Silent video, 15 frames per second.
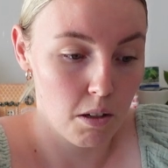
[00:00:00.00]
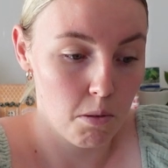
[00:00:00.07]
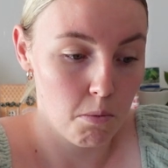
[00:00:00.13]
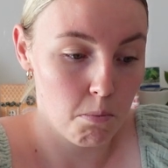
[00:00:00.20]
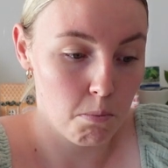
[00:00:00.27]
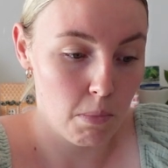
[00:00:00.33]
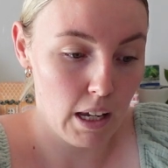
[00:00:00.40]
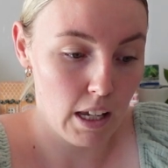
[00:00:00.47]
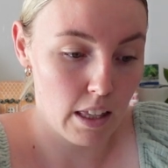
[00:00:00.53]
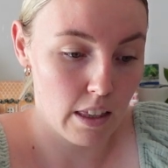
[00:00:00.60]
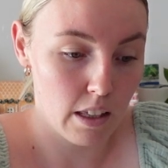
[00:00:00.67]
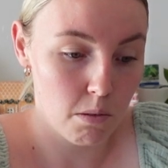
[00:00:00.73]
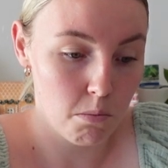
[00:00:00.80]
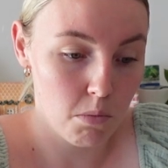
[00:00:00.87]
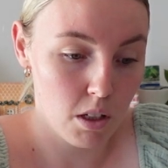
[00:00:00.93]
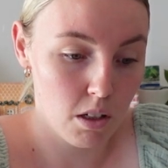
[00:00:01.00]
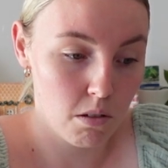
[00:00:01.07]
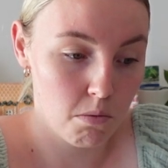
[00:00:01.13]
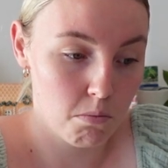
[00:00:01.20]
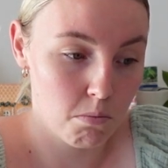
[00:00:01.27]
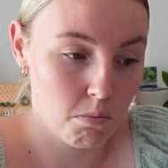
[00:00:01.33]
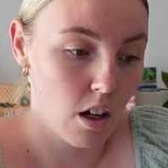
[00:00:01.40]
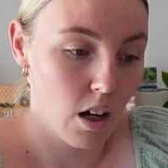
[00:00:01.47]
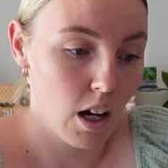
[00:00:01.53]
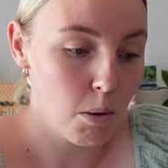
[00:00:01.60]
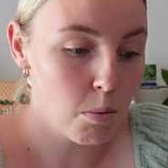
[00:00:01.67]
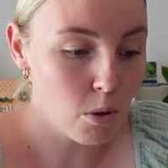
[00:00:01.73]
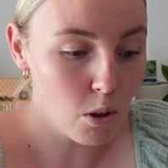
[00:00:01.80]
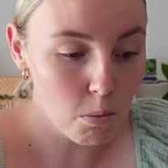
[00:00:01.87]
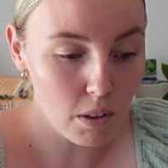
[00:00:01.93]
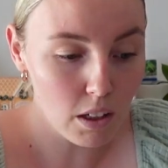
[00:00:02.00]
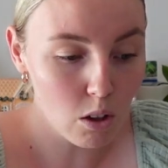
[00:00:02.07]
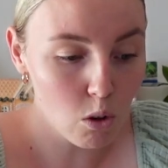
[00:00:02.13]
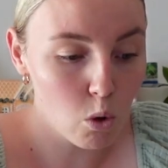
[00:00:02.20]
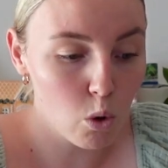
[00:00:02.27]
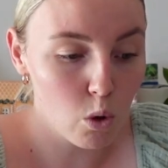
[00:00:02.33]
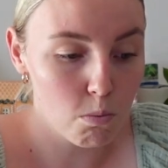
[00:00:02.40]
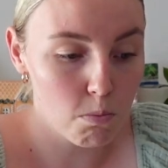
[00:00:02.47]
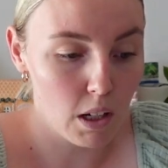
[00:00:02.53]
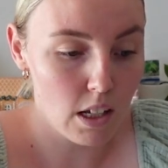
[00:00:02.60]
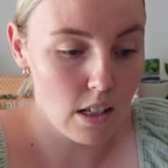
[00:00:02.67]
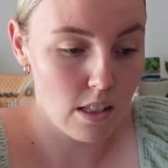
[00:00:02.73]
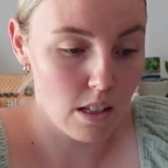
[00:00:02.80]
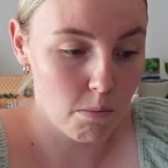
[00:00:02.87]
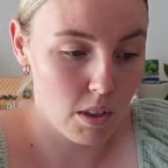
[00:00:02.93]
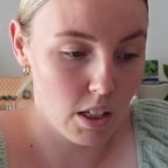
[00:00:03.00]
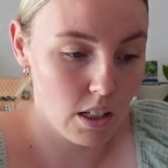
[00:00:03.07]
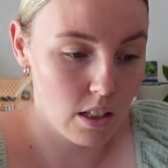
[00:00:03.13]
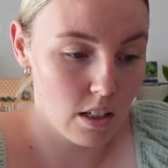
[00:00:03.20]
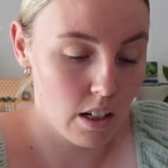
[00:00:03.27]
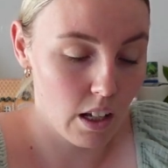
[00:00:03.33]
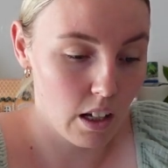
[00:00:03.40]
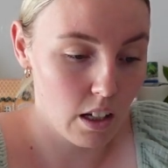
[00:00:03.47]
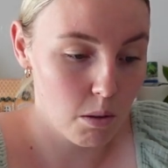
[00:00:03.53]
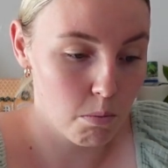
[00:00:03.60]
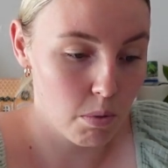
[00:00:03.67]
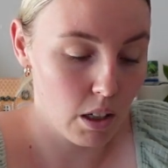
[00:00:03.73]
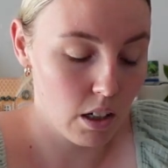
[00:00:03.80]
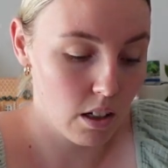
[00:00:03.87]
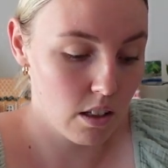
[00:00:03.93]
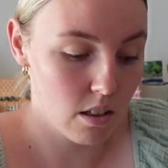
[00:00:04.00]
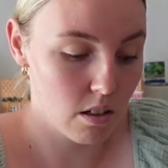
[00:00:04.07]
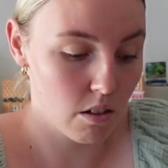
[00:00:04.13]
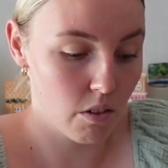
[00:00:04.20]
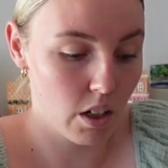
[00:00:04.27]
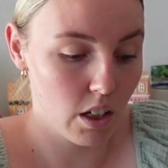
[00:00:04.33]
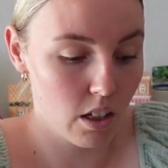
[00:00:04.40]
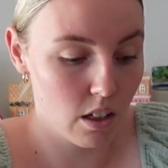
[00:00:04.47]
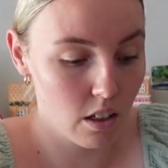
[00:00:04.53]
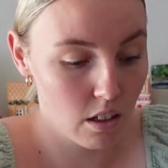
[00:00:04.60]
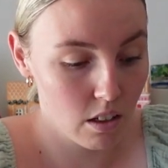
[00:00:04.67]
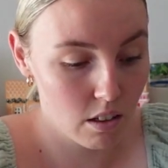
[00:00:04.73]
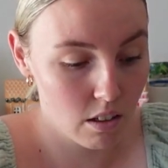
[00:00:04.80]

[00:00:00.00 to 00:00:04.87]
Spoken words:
make them. I probably could make something today, but it's already